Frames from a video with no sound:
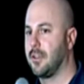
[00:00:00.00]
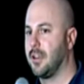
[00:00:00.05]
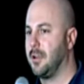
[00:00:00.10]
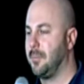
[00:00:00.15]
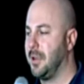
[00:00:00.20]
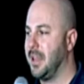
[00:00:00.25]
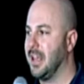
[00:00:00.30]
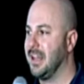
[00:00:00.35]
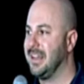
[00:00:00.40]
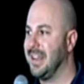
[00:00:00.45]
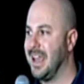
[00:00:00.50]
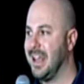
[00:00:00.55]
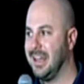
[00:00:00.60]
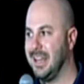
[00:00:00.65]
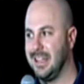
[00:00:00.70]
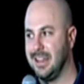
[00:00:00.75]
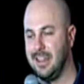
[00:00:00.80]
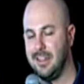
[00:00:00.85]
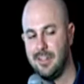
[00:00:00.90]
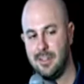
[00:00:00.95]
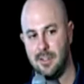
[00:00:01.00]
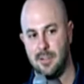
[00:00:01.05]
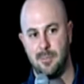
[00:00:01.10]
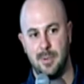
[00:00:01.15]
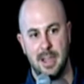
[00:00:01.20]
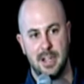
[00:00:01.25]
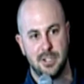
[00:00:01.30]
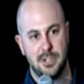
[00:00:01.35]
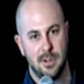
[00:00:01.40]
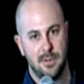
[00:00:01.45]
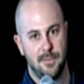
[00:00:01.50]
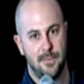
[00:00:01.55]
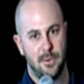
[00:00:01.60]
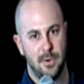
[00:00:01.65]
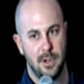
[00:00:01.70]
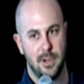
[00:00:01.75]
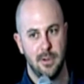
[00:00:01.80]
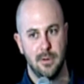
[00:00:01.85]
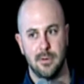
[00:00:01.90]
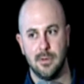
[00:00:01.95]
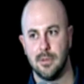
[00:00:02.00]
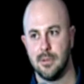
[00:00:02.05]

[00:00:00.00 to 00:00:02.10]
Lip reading: going to be attending these inspections for you.